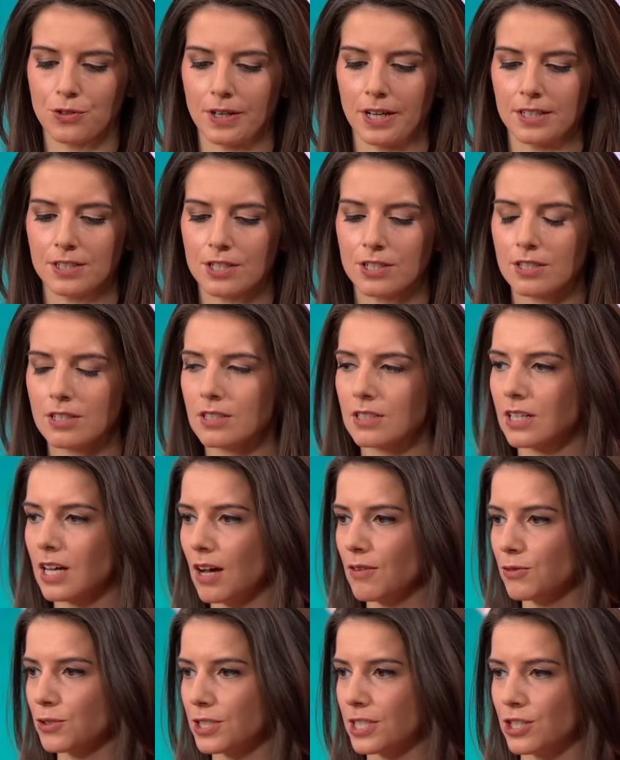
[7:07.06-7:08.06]
rates. This is a
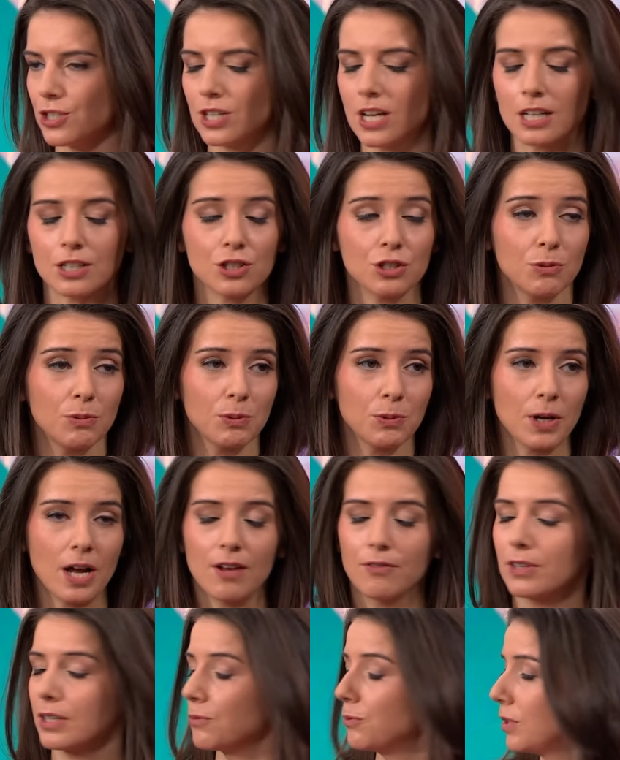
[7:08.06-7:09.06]
conversation actually we were
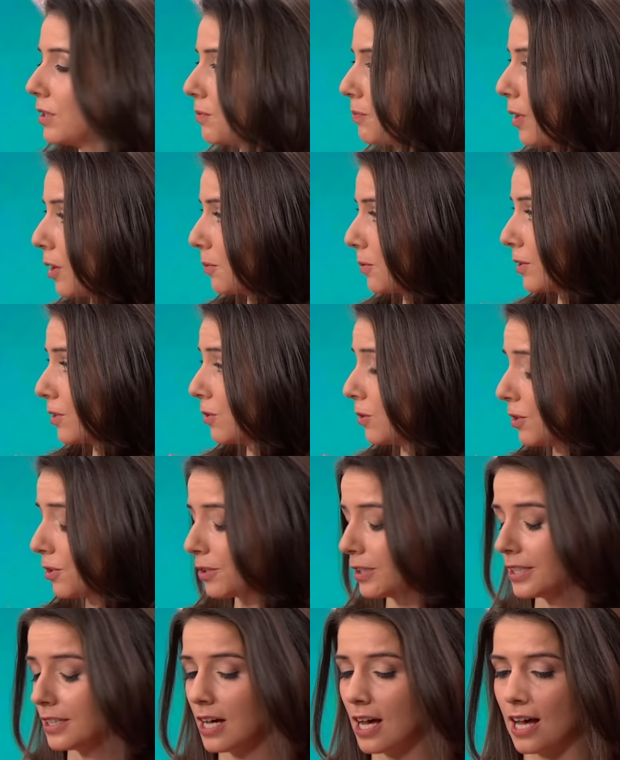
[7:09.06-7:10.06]
having with Barbara
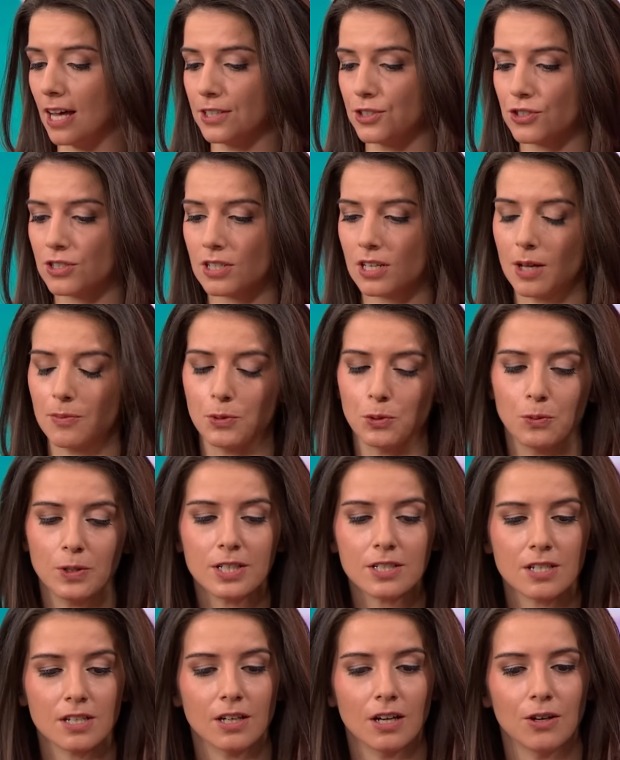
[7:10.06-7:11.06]
Corcoran uh, just a couple
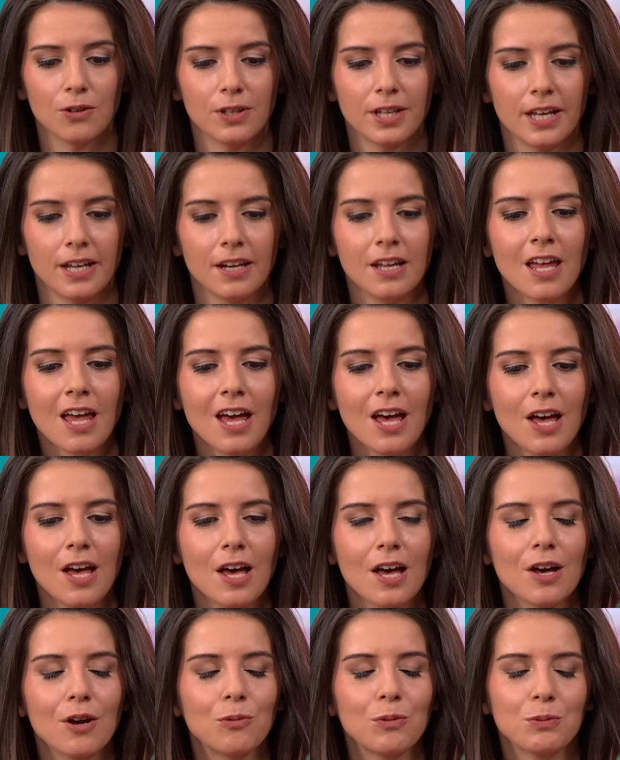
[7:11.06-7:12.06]
weeks ago that
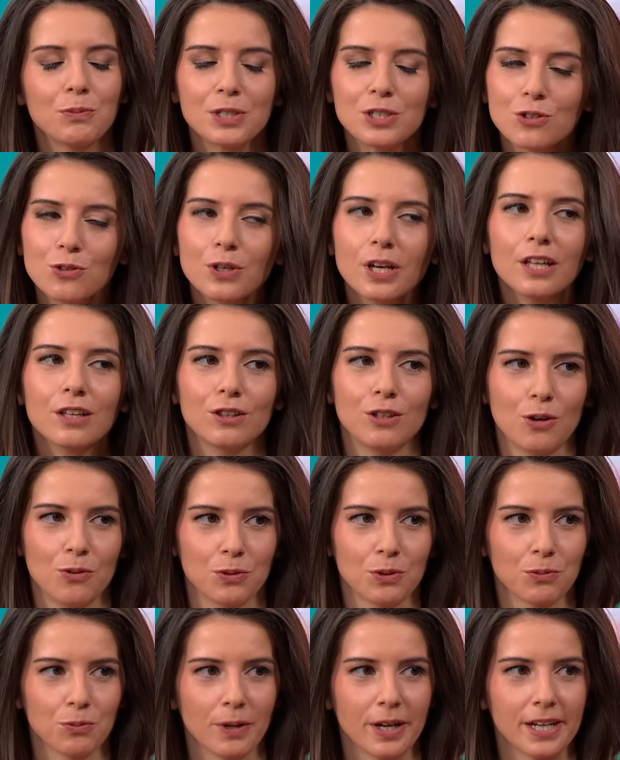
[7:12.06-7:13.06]
when we do get
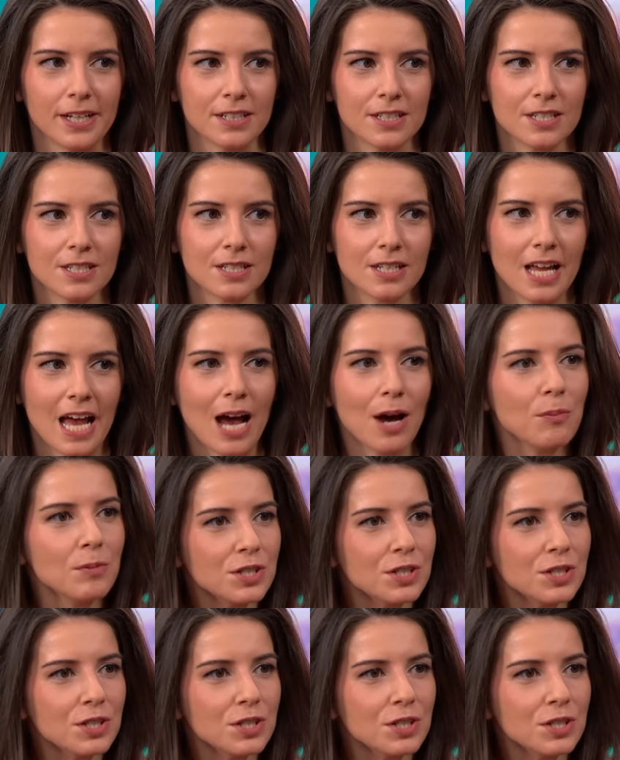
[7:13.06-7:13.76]
lower rates, how